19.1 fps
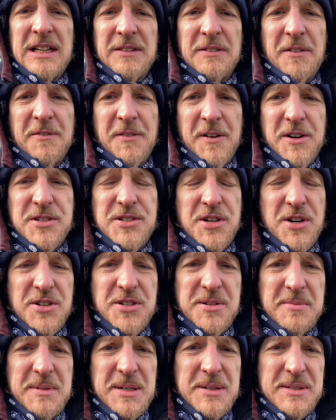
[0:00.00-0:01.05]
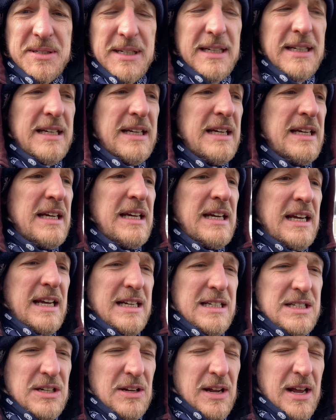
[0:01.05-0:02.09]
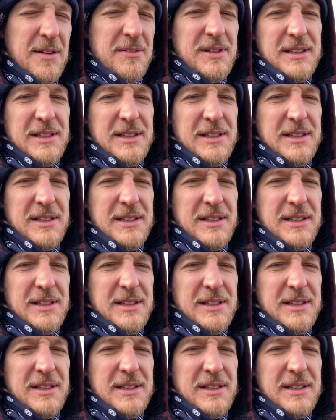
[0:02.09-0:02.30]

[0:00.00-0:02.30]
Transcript: for First Church of Music and still have